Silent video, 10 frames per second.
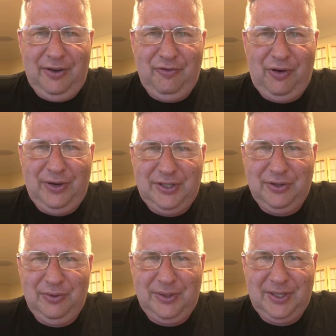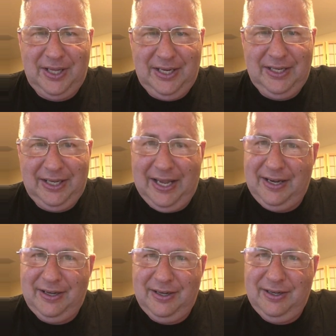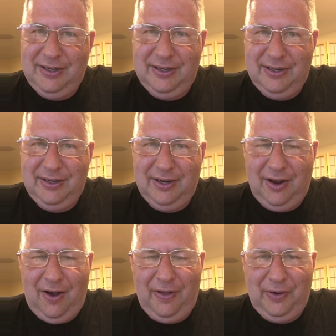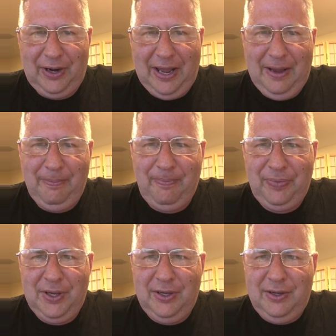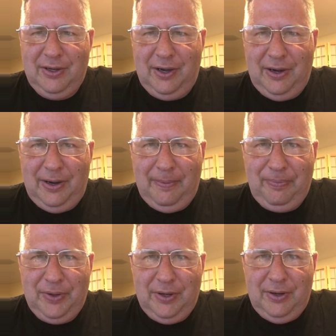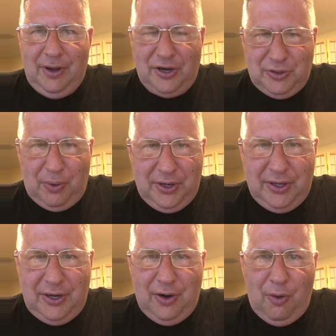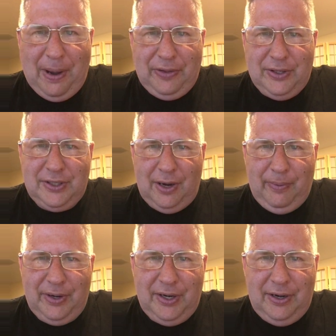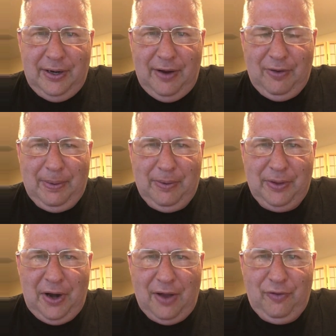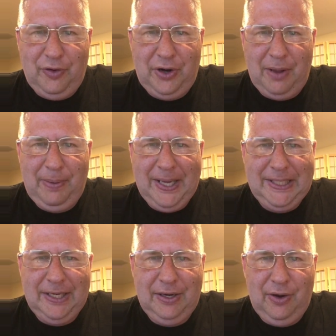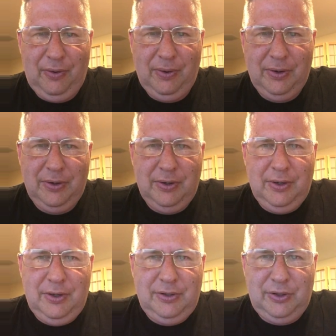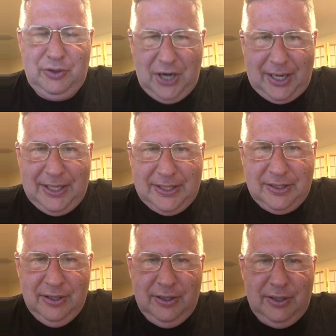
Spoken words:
very soon, so they need to get on their game. I just wanted you to know about this. I wanted everybody with an iPhone and iPad to know to check this